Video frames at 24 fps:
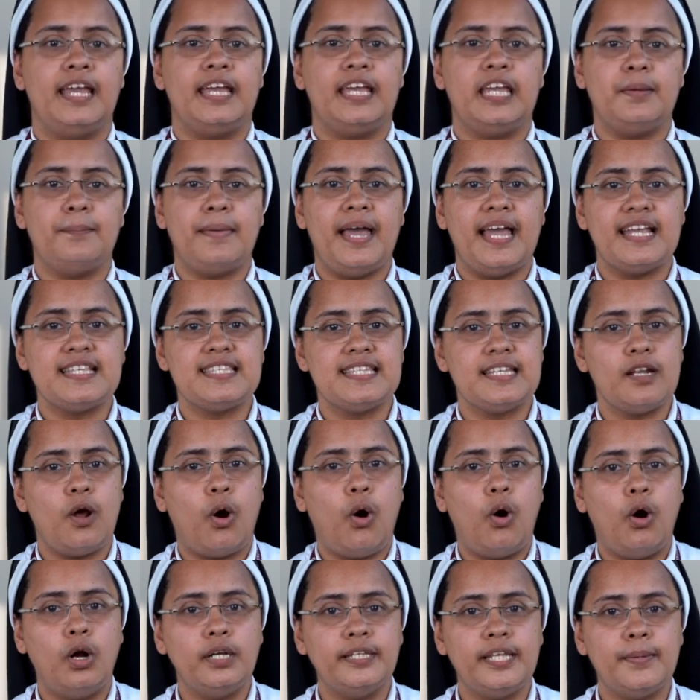Imagine
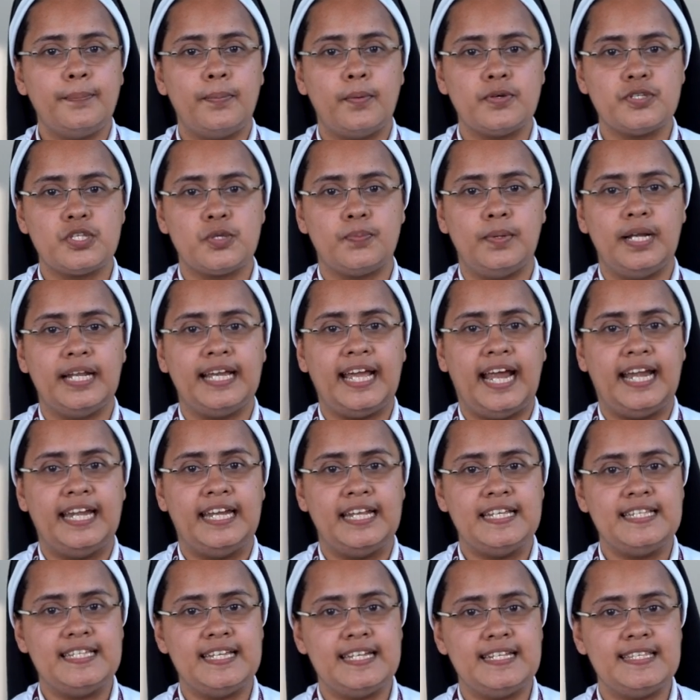all the possible
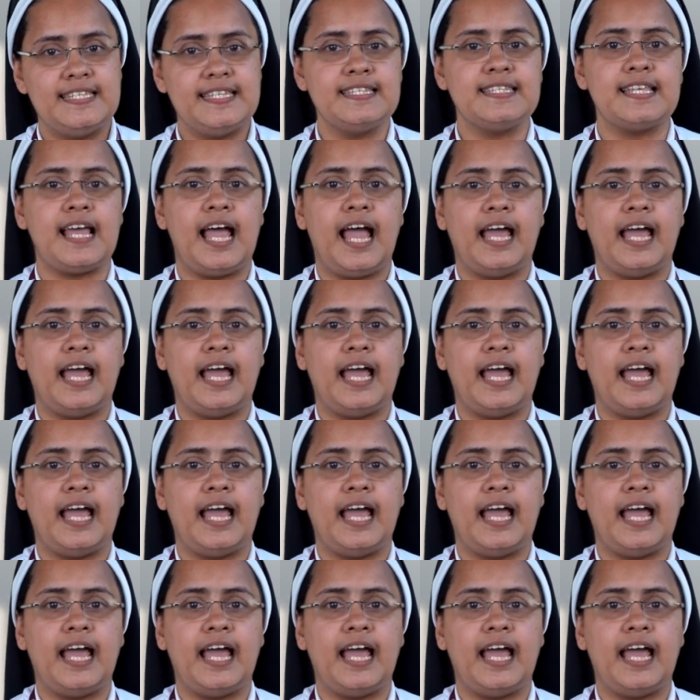contingencies